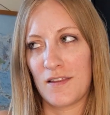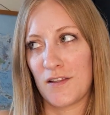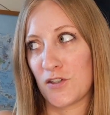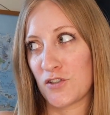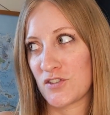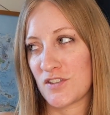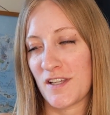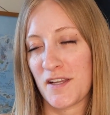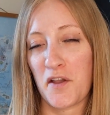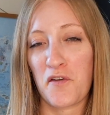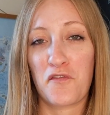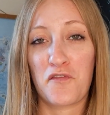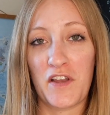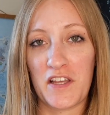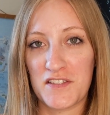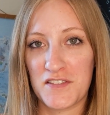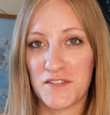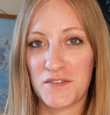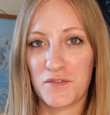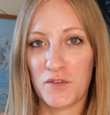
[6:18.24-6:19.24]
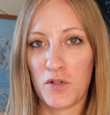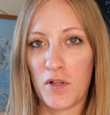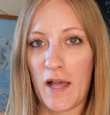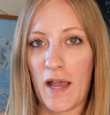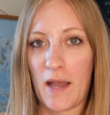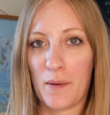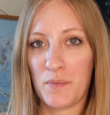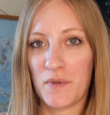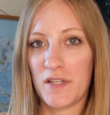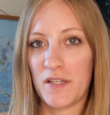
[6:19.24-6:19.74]
There's like a festival
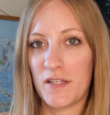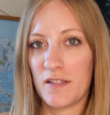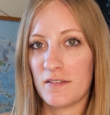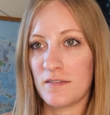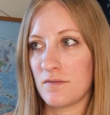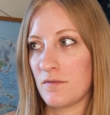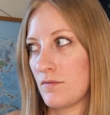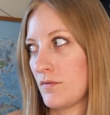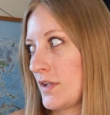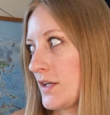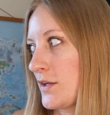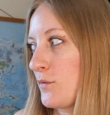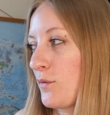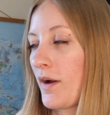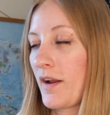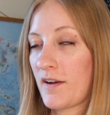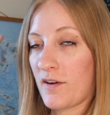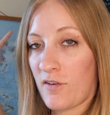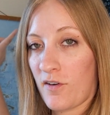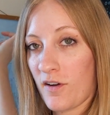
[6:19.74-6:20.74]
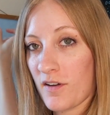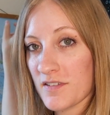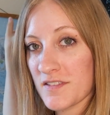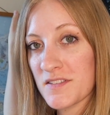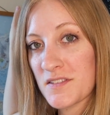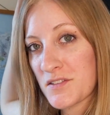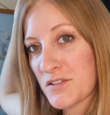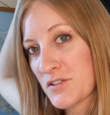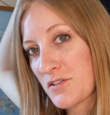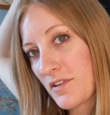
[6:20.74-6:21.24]
happening like right across
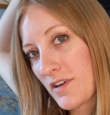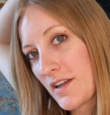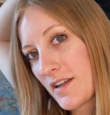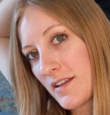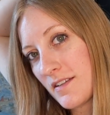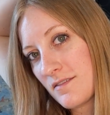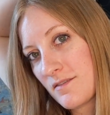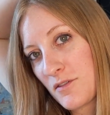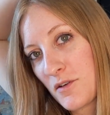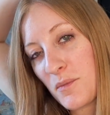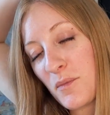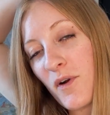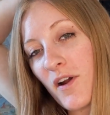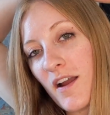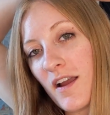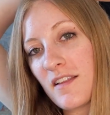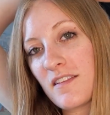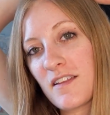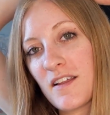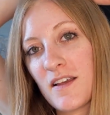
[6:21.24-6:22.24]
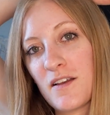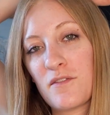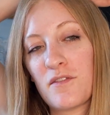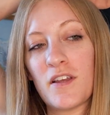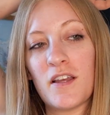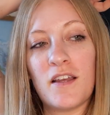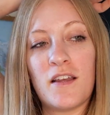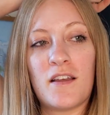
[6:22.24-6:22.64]
the street from where I live.